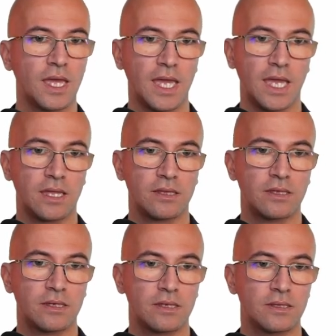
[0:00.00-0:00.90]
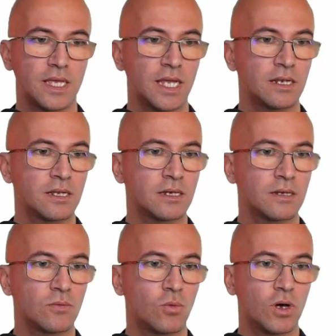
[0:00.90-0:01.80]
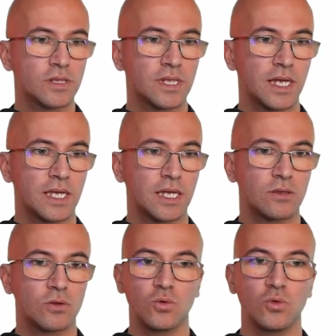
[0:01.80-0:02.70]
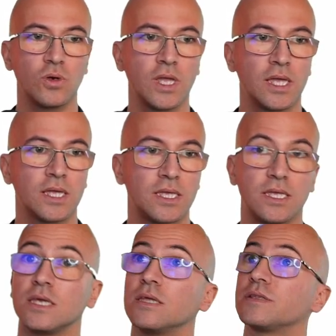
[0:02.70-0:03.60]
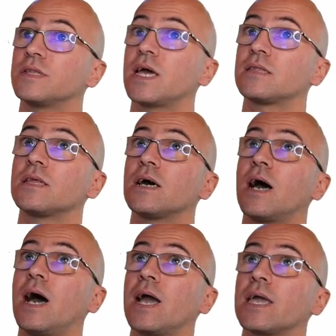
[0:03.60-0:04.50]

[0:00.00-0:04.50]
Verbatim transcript: And uh, then uh, what I can do is that I